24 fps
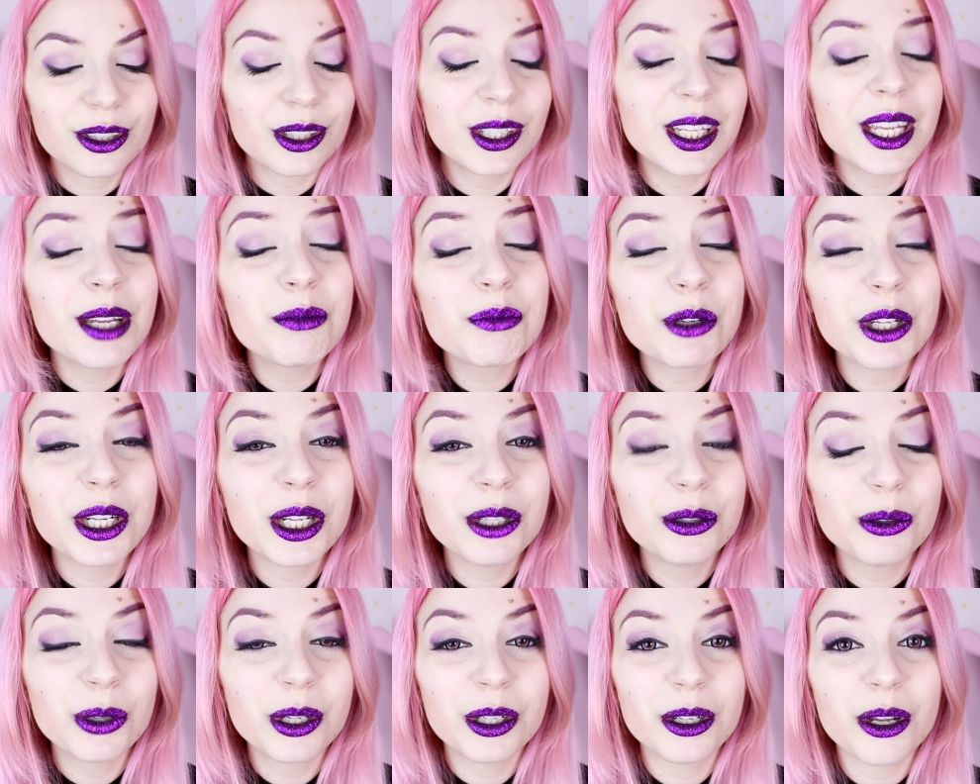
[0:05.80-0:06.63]
Today I'm
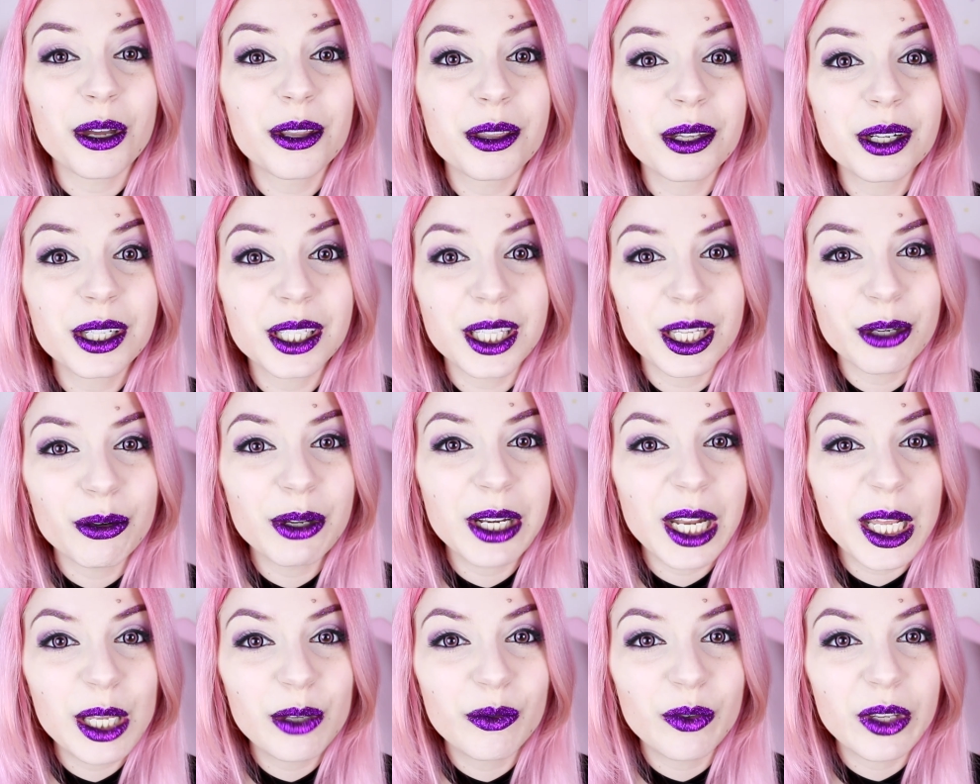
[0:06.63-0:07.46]
gonna do another Q
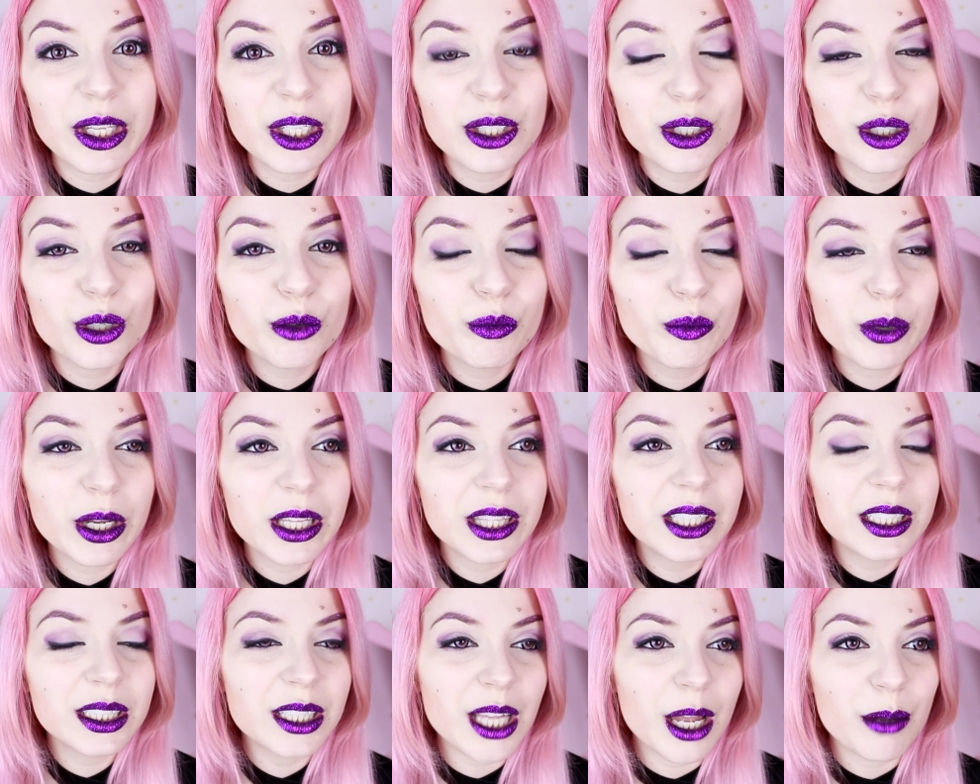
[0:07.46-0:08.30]
and A video, but
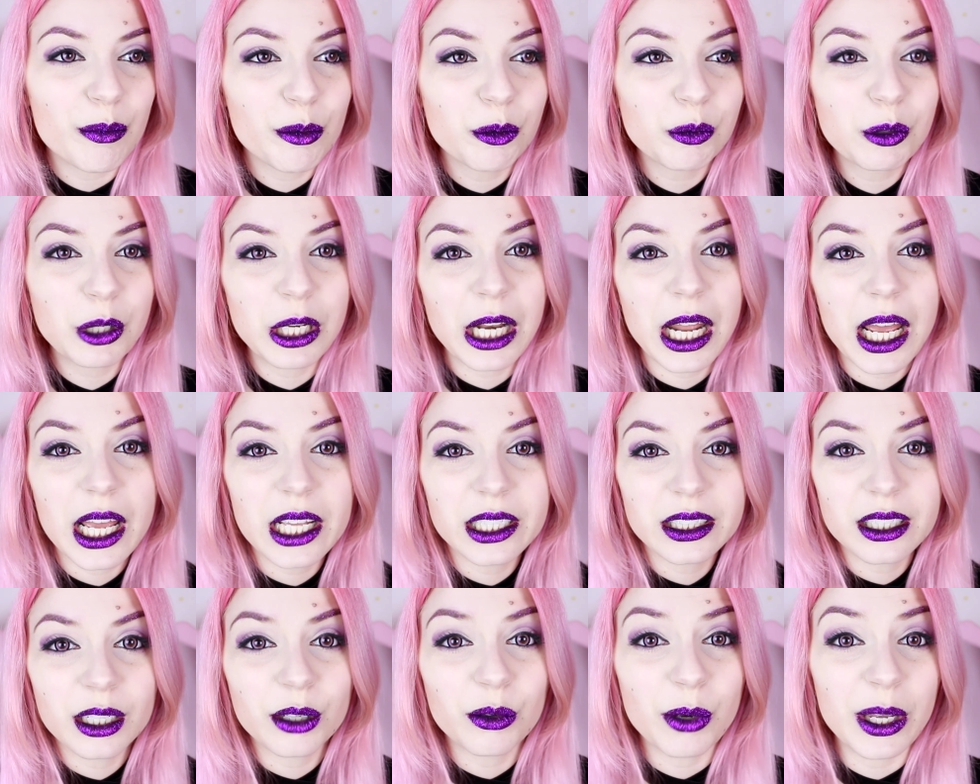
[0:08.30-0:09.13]
this time I'm gonna
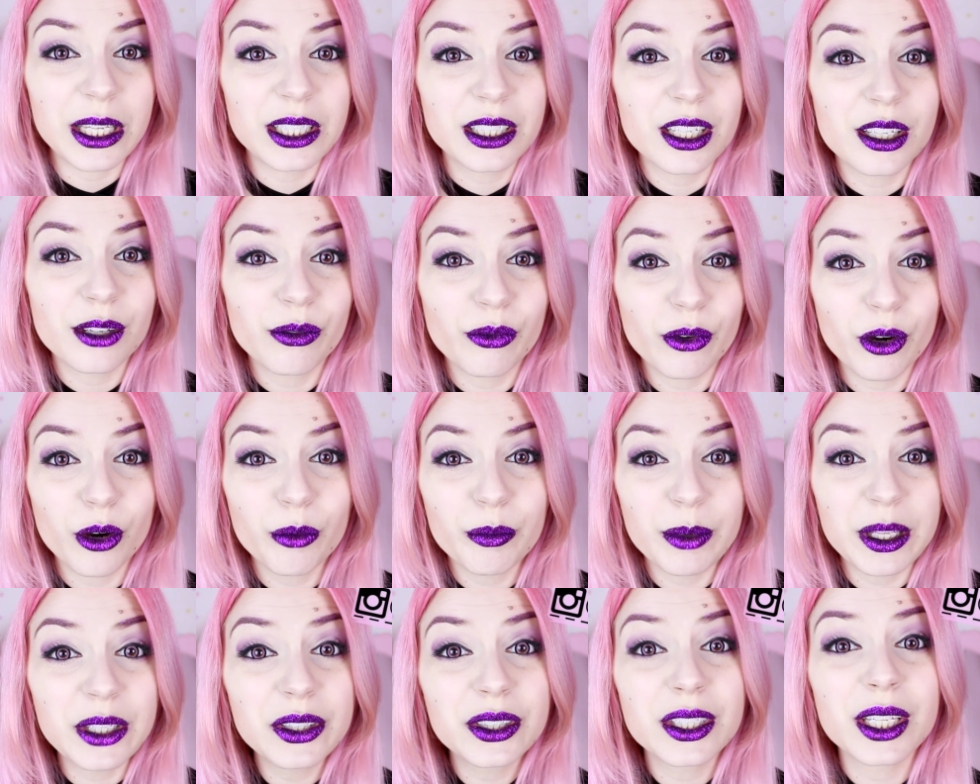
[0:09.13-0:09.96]
answer questions from
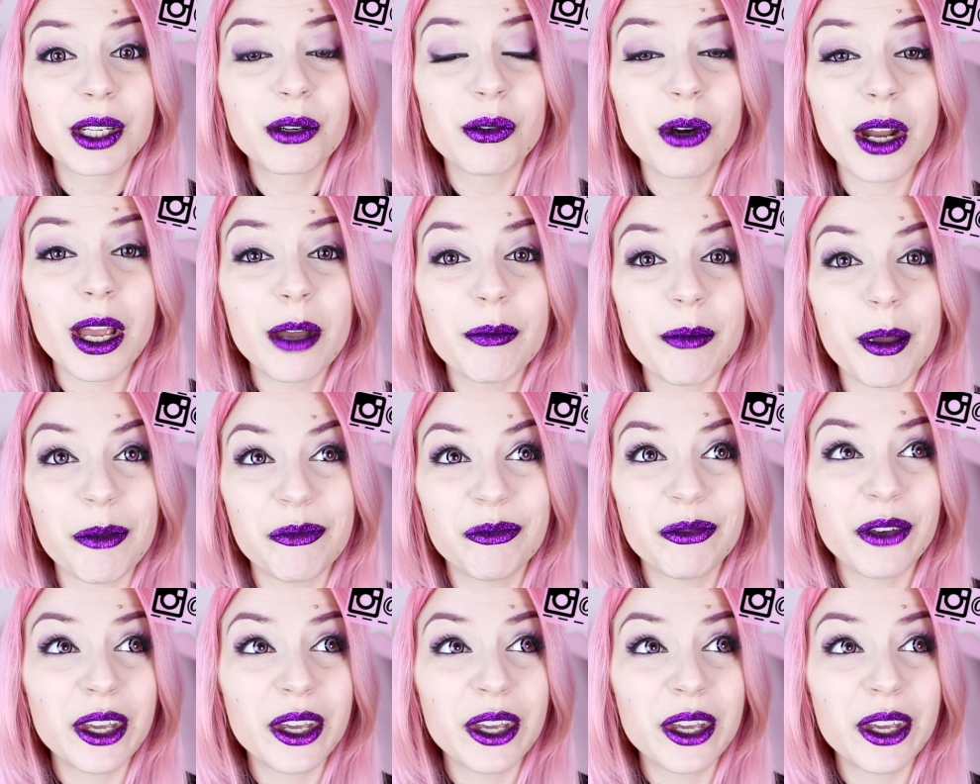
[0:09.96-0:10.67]
Instagram and